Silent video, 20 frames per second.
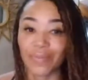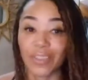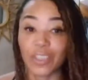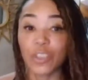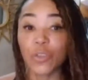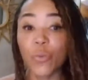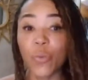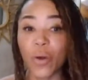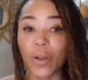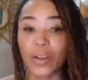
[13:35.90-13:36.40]

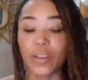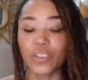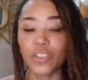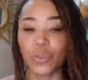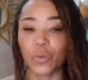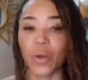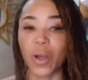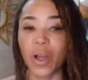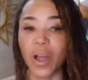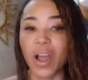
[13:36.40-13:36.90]
You want to
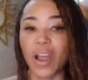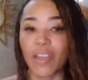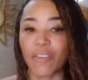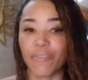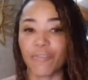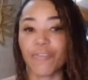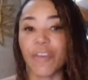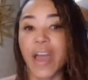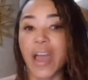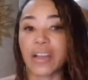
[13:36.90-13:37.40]
do a high
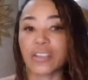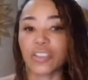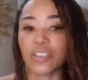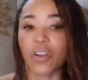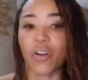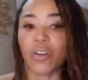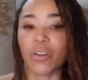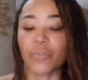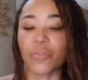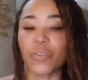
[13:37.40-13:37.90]
fat
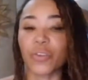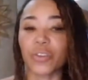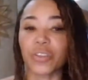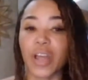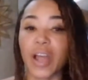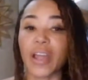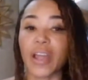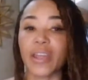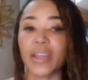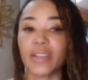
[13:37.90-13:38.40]
carnivore
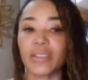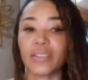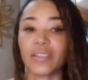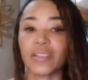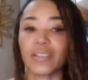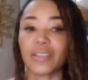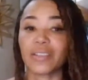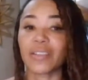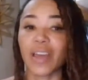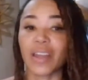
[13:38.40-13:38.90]
diet,
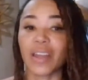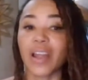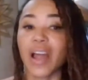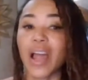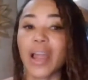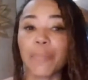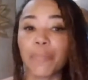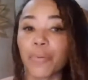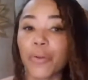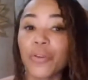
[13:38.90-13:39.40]
not a
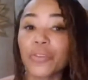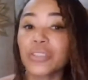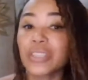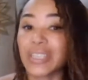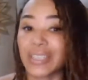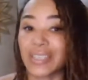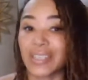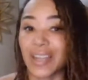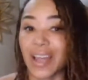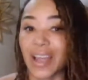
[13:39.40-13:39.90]
high
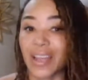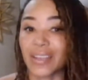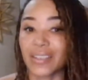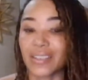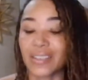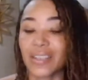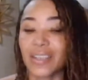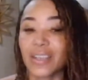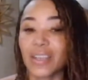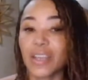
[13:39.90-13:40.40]
protein
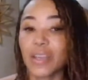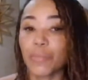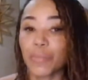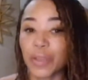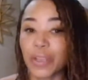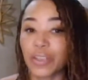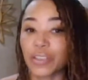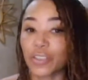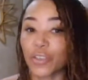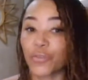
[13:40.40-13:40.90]
diet,
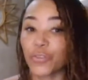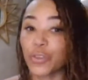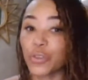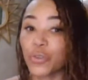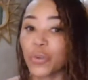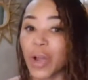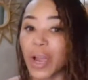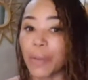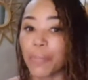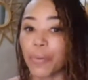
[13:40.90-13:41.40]
because if you
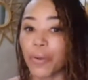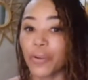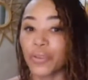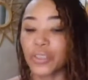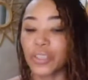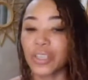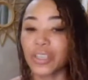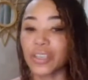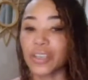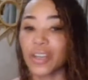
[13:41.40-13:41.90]
do high
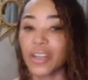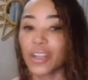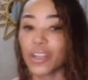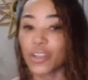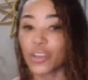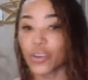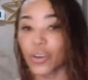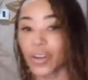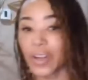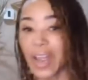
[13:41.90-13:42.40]
protein,
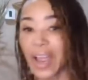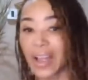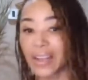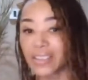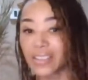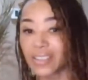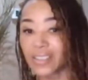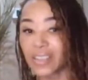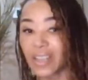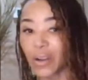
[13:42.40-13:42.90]
you're going to
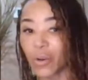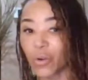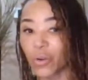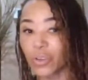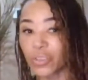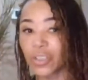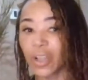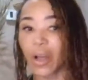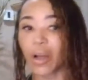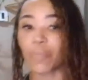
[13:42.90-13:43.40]
access that
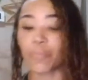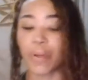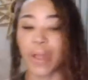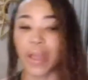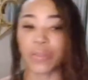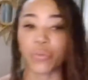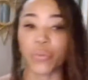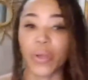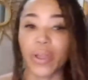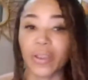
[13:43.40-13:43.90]
cortisol
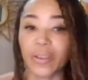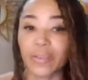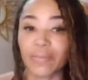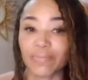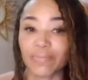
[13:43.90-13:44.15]
pathway.